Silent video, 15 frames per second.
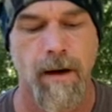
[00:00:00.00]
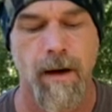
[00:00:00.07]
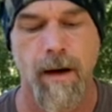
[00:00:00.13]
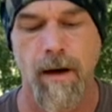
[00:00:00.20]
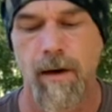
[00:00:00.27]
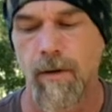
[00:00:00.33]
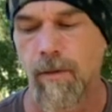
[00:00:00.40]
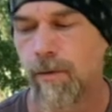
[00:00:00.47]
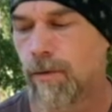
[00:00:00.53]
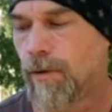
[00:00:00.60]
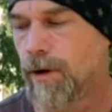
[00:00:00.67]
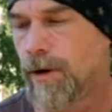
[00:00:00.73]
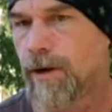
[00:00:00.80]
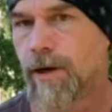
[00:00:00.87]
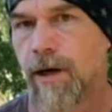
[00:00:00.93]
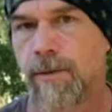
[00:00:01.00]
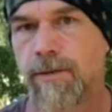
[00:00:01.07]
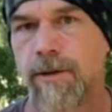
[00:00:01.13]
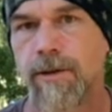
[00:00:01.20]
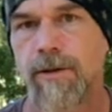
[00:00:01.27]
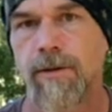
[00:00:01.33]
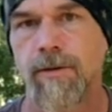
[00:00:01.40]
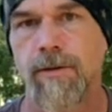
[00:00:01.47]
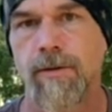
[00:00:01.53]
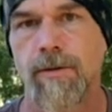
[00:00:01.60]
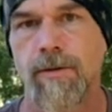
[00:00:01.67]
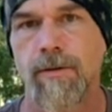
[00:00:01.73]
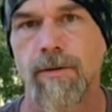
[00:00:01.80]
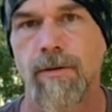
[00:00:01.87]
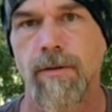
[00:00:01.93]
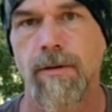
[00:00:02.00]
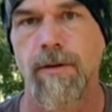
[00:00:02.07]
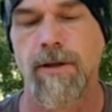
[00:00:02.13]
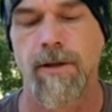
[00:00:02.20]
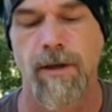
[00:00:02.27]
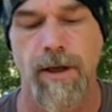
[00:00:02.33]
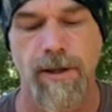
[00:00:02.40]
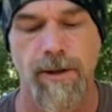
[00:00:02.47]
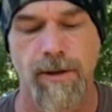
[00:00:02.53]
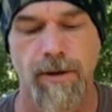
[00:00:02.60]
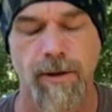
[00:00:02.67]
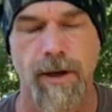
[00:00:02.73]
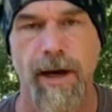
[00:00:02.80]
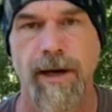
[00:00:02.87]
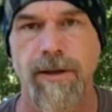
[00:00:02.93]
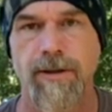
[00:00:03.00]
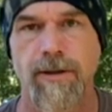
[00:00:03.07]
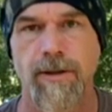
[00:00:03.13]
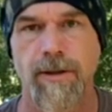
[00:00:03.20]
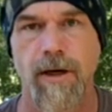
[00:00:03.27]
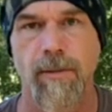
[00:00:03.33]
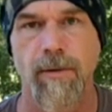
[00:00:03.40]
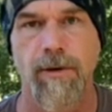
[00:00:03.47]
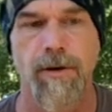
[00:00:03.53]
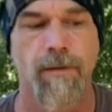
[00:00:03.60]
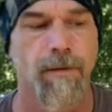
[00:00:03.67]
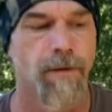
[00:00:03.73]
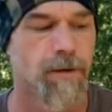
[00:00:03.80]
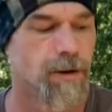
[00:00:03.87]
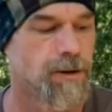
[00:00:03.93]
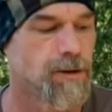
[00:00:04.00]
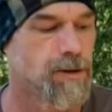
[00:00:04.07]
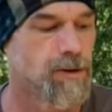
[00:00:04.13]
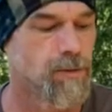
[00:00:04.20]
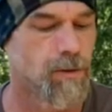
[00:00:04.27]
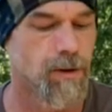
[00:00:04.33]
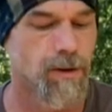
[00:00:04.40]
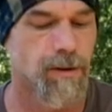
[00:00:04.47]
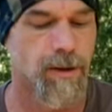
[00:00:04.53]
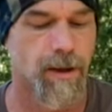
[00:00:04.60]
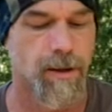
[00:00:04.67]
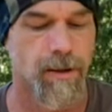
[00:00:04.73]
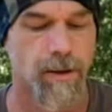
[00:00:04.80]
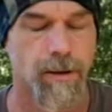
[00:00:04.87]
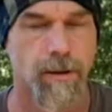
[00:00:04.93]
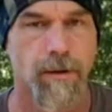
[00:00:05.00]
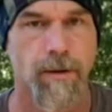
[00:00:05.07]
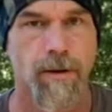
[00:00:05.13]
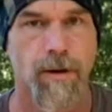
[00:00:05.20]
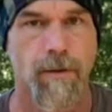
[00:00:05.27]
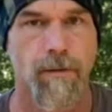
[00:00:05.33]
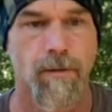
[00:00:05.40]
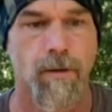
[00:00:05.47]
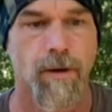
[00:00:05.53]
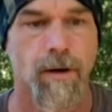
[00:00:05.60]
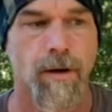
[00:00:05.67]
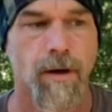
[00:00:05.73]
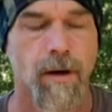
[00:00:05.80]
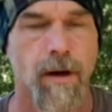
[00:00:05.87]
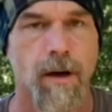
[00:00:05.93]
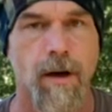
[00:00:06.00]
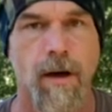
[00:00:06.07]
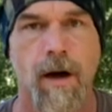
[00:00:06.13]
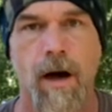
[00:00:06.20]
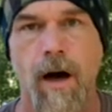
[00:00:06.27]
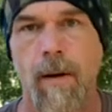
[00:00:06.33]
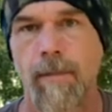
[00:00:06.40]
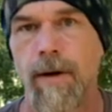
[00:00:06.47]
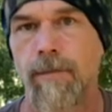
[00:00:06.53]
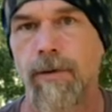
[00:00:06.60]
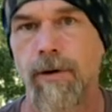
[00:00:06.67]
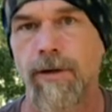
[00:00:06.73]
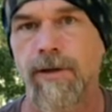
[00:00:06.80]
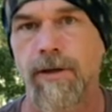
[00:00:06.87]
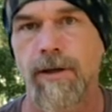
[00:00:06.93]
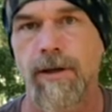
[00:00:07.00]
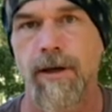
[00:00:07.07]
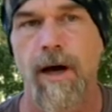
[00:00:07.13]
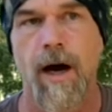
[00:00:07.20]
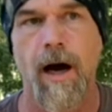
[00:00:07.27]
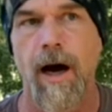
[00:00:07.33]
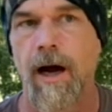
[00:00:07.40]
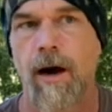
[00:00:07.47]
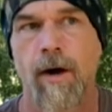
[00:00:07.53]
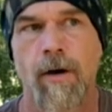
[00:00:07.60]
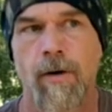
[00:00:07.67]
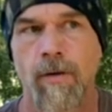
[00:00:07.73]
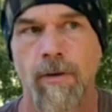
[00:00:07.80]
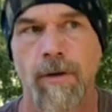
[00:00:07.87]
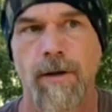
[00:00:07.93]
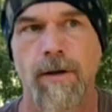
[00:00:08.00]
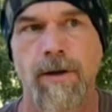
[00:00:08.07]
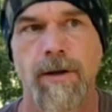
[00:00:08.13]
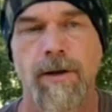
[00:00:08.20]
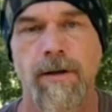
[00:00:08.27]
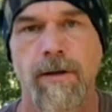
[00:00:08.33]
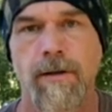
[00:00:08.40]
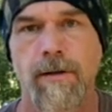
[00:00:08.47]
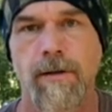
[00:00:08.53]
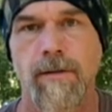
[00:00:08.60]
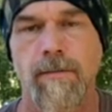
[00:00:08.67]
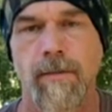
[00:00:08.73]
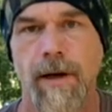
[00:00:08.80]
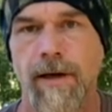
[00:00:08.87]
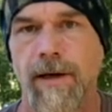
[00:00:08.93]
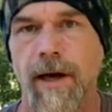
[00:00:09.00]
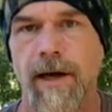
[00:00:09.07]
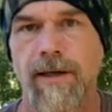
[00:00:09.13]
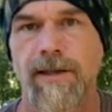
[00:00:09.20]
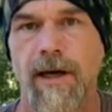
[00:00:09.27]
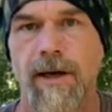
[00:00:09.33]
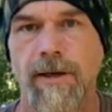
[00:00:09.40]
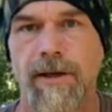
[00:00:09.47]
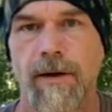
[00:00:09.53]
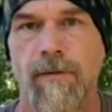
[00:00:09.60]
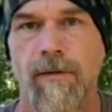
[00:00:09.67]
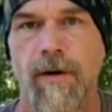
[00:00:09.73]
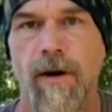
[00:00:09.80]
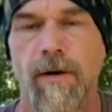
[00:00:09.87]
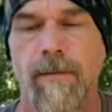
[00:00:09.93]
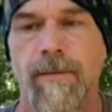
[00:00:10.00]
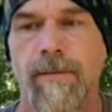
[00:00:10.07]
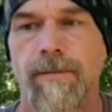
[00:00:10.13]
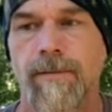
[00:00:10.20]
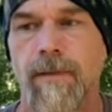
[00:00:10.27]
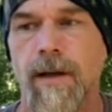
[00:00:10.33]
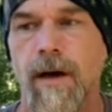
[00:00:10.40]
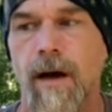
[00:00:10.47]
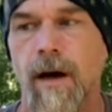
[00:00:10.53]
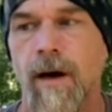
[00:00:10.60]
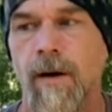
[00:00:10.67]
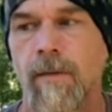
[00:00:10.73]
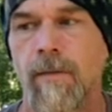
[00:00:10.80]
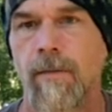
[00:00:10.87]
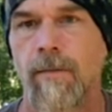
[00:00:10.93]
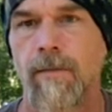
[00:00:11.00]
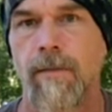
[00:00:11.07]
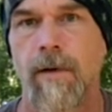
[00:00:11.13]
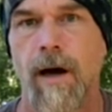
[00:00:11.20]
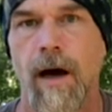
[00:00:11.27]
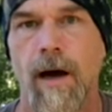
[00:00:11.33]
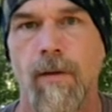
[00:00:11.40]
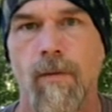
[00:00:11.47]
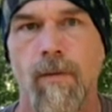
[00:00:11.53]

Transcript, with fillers: Uh, when it comes to selecting your natties, there's a couple of different things that you want to take a look, look for. Uh, me personally, I only make natties out of deadfall. Um, I,